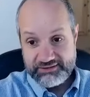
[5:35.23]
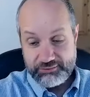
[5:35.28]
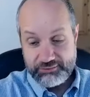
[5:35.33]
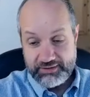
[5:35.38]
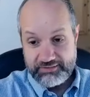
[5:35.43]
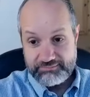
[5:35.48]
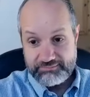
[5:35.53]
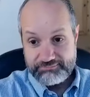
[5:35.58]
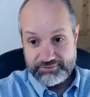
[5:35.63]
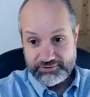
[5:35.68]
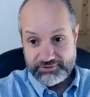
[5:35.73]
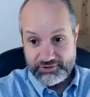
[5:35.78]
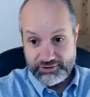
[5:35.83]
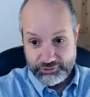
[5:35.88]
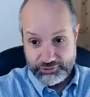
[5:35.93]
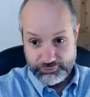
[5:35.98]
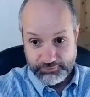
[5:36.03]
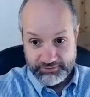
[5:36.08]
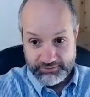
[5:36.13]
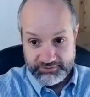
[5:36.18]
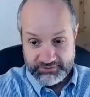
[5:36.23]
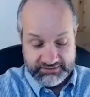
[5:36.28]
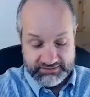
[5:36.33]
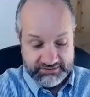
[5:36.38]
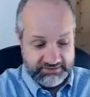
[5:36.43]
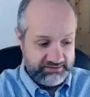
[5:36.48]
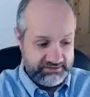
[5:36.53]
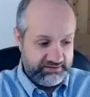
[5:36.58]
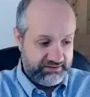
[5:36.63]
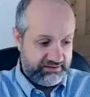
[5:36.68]
and you had to deal with
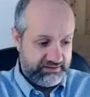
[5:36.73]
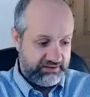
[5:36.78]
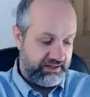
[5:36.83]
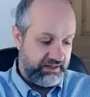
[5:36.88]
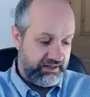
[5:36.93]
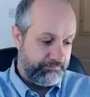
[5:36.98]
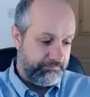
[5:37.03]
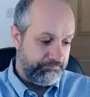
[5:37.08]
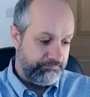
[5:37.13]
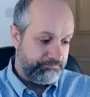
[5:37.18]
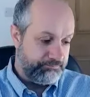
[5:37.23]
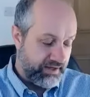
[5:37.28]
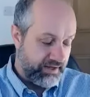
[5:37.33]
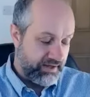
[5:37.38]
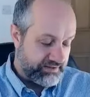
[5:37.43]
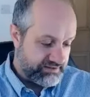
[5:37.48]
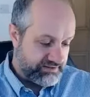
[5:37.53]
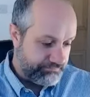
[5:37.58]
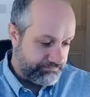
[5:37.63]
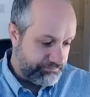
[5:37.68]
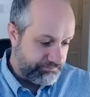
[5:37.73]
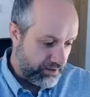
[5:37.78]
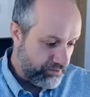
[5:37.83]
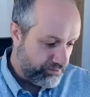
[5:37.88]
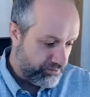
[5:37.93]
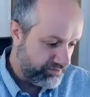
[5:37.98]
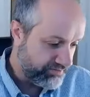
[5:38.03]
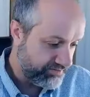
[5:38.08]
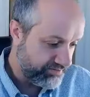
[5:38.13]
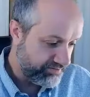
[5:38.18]
procurement.
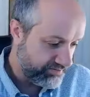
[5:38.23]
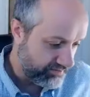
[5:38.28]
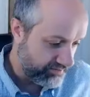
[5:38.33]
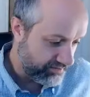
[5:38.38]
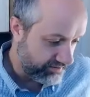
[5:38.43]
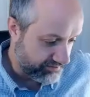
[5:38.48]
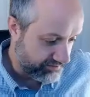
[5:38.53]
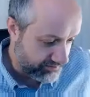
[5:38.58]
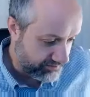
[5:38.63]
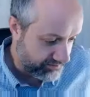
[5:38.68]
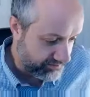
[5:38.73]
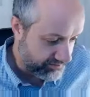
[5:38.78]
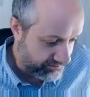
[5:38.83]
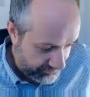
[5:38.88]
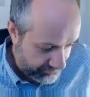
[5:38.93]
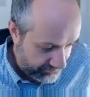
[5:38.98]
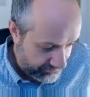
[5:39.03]
But both,